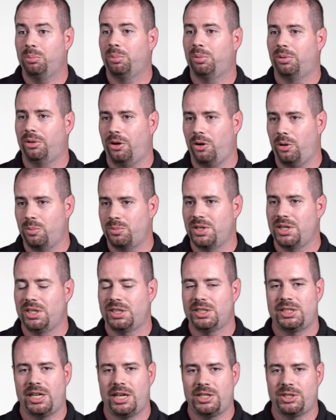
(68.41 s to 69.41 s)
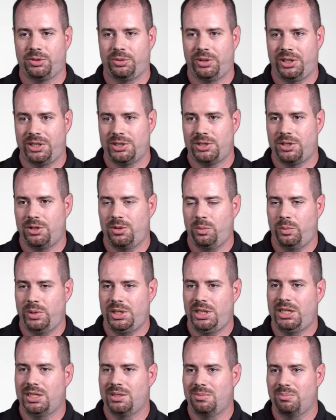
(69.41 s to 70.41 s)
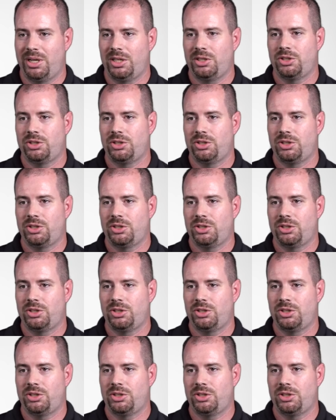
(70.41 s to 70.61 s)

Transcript: at probes and accessories so that we can